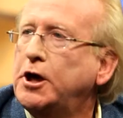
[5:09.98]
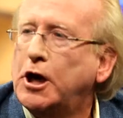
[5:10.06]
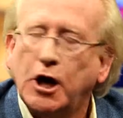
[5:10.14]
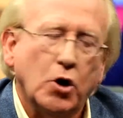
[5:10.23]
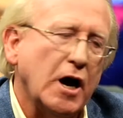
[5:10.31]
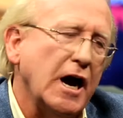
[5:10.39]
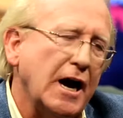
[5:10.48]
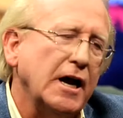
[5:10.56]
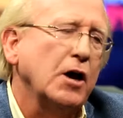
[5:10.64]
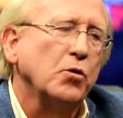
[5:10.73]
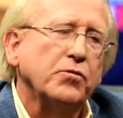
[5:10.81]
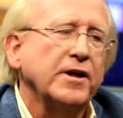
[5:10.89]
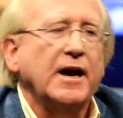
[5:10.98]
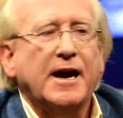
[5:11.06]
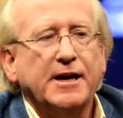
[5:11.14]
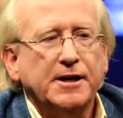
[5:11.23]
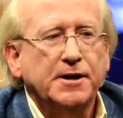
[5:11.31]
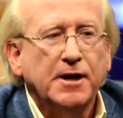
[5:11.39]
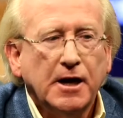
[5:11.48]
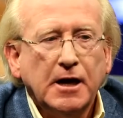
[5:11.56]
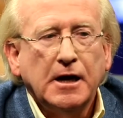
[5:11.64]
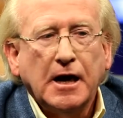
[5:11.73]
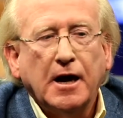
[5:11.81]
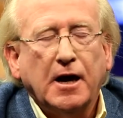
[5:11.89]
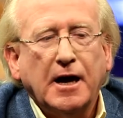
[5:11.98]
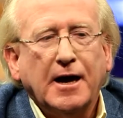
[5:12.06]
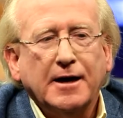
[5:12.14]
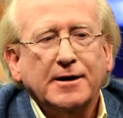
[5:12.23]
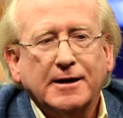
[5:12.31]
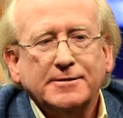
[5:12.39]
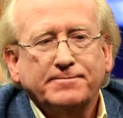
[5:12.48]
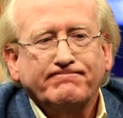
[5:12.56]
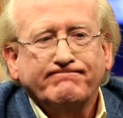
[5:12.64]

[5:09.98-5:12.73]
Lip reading: You know, I don't think I can, I